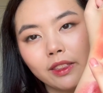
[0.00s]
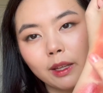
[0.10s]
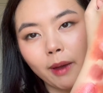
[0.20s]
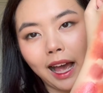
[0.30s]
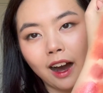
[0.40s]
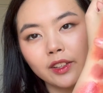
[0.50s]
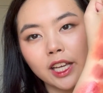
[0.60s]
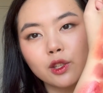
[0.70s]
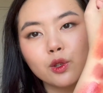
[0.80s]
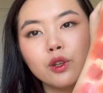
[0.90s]
them out, they
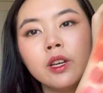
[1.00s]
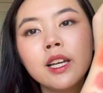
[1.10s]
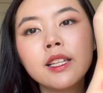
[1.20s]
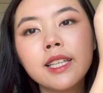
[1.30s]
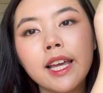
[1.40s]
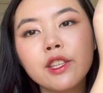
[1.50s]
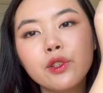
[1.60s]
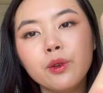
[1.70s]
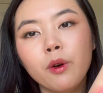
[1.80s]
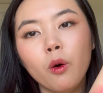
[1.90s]
do tend
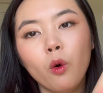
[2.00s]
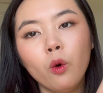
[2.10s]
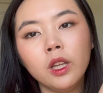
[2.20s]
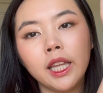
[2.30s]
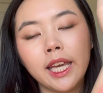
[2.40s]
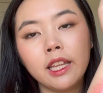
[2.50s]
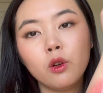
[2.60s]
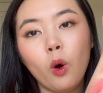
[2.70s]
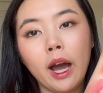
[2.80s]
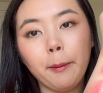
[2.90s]
to all lean
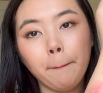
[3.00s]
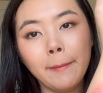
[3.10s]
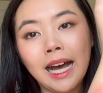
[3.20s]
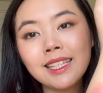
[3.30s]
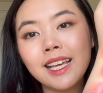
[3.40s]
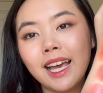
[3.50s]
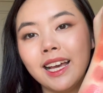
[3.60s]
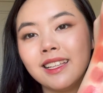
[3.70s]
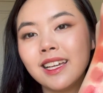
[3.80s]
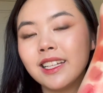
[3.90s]
quite matte
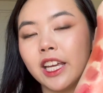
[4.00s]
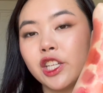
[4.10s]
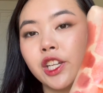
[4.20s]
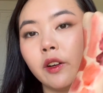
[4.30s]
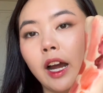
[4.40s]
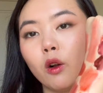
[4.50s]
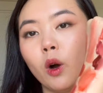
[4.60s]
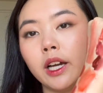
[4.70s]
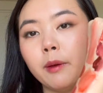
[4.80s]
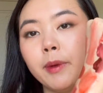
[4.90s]
and they sheer out
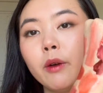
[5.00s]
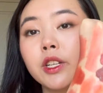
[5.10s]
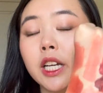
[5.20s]
quite a bit, which I